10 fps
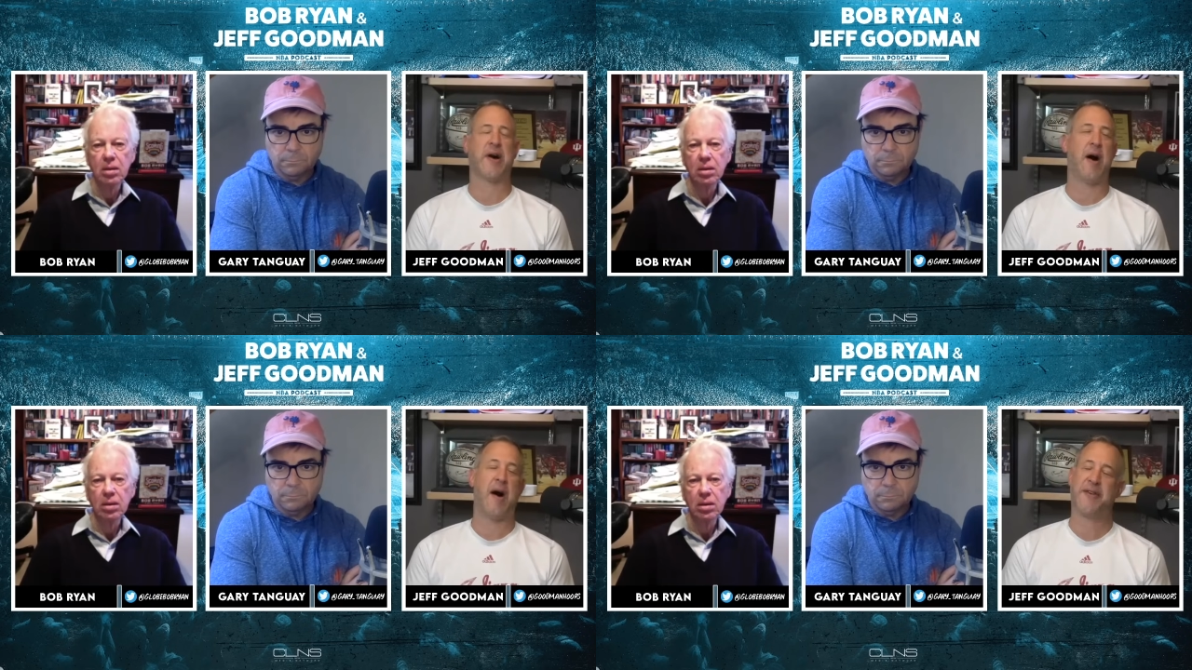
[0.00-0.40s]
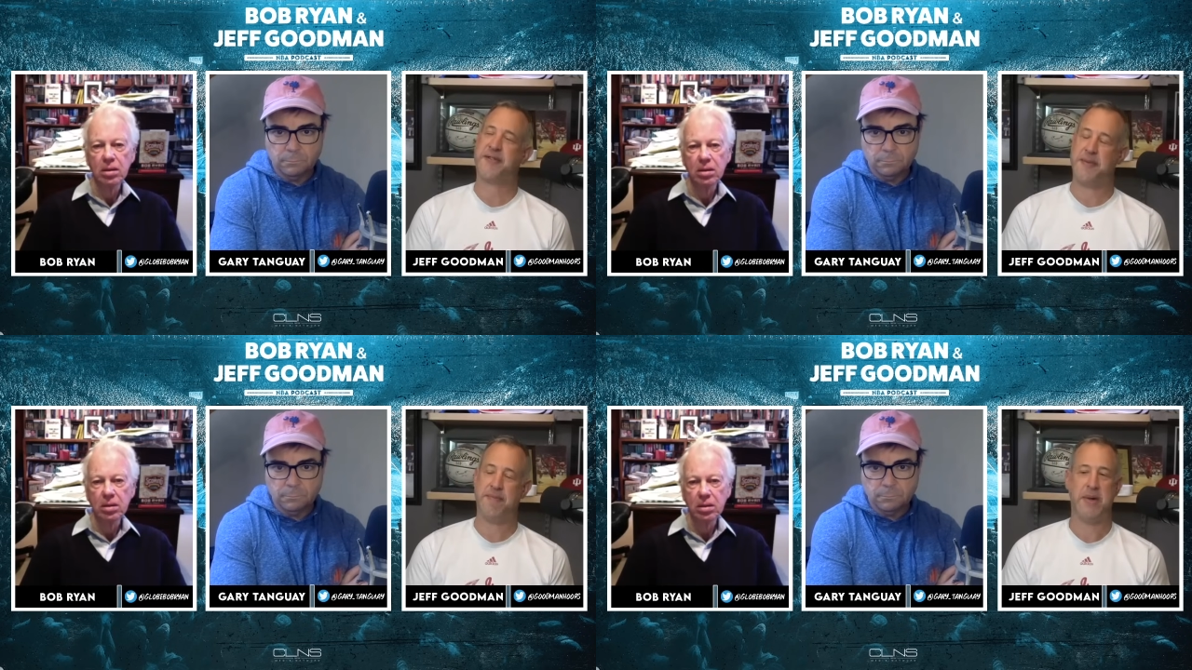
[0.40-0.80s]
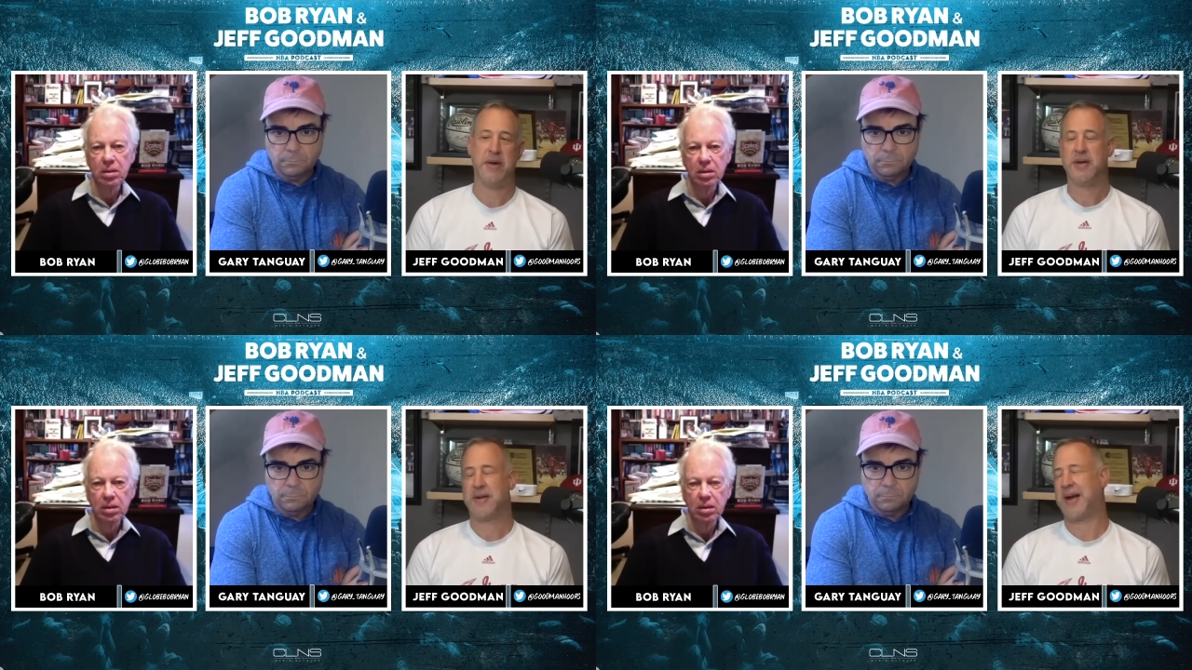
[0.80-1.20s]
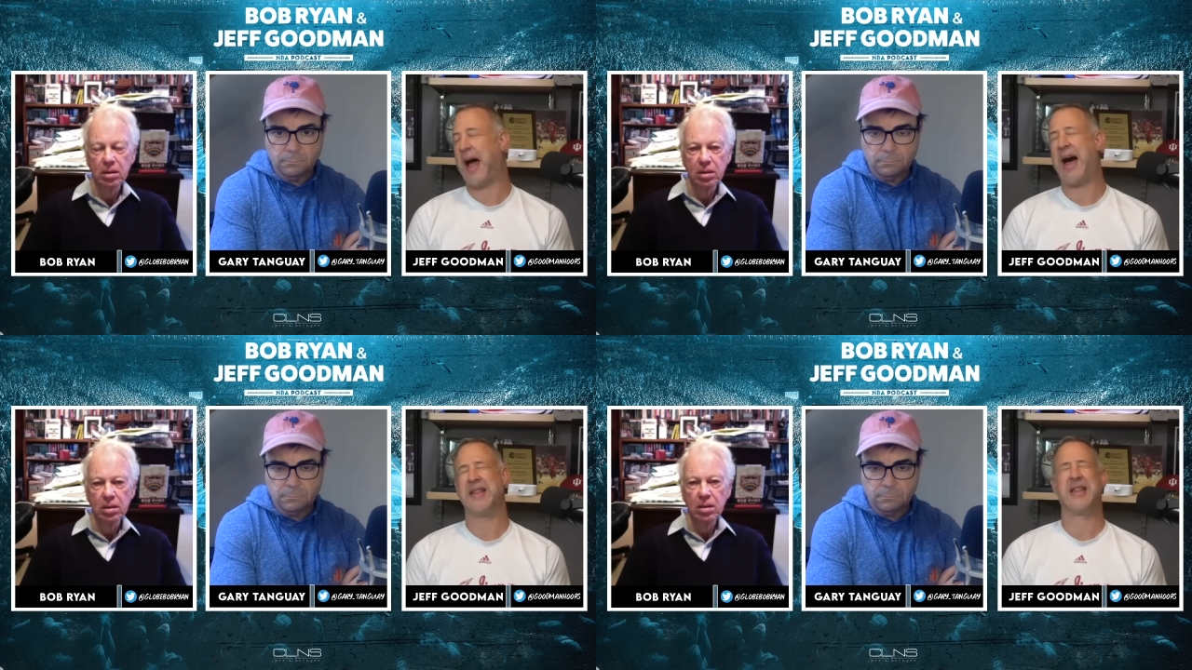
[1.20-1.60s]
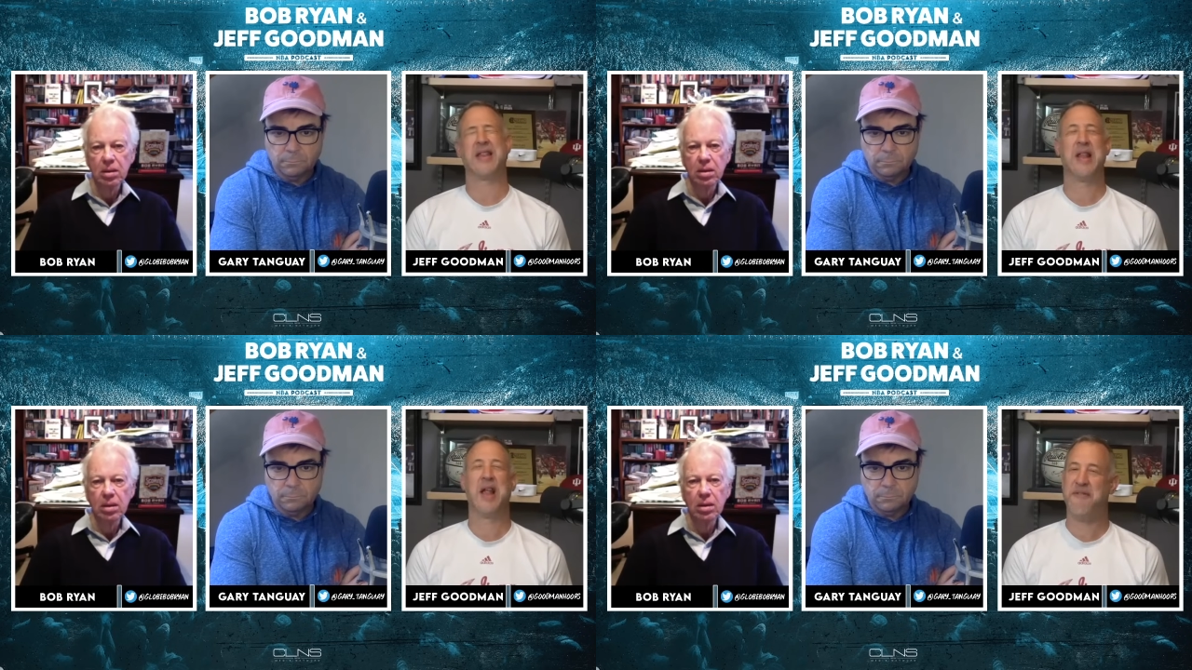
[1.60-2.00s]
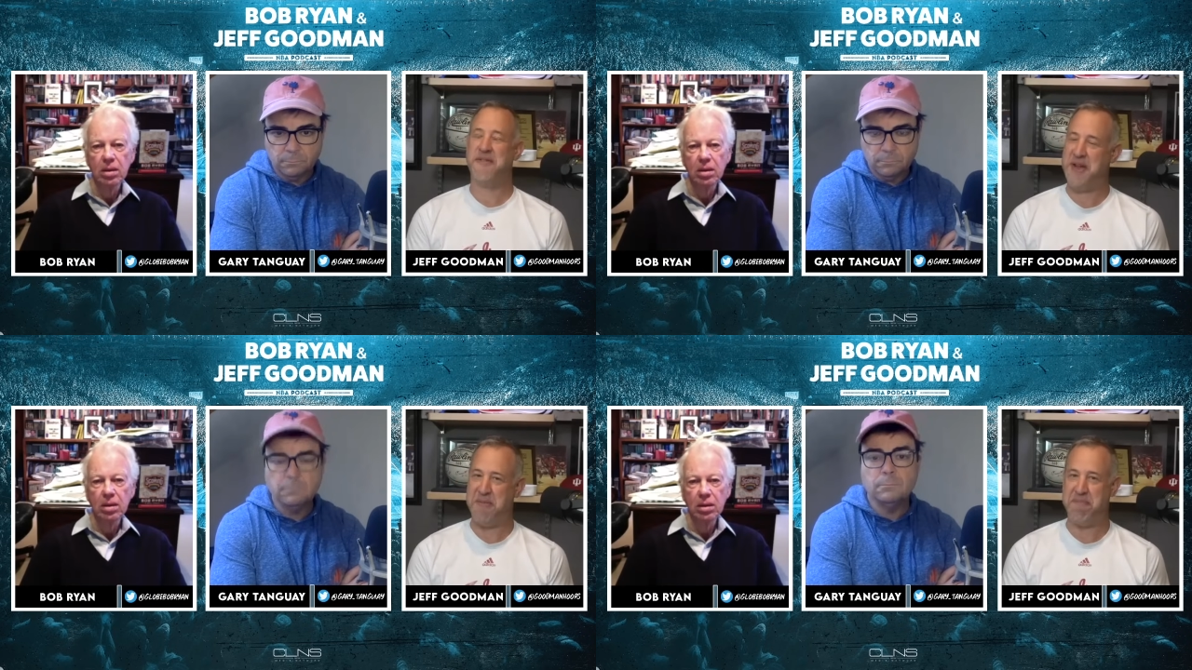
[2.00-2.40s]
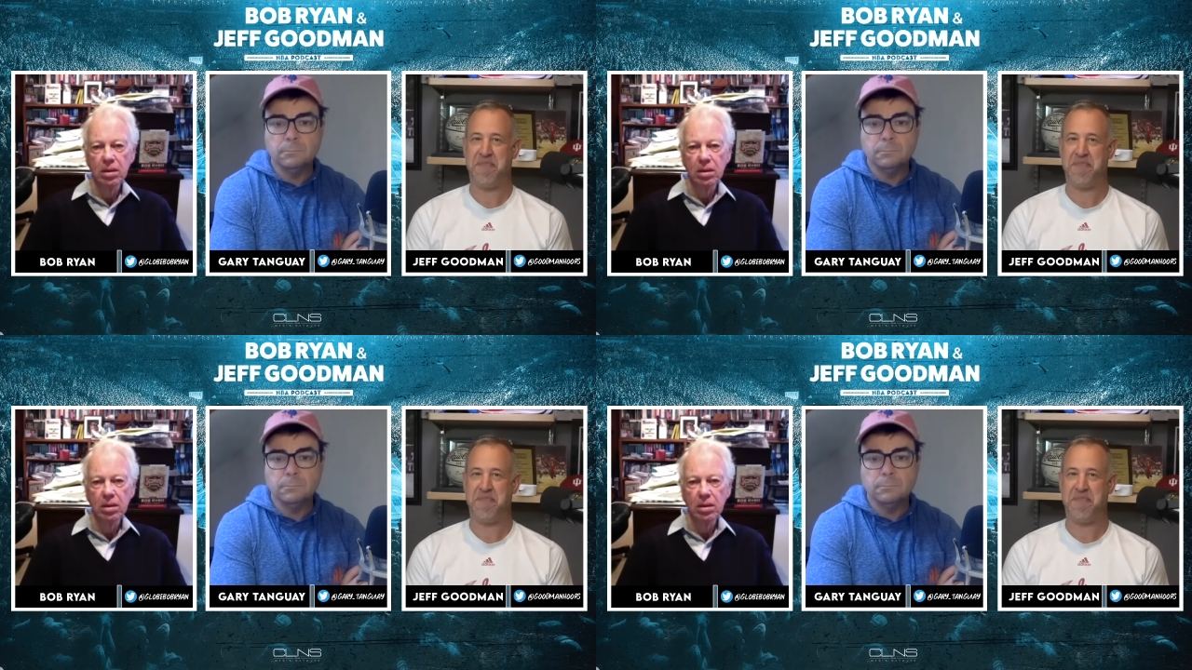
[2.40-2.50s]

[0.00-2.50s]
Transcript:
Speaker 1: awesome. Like, I love him.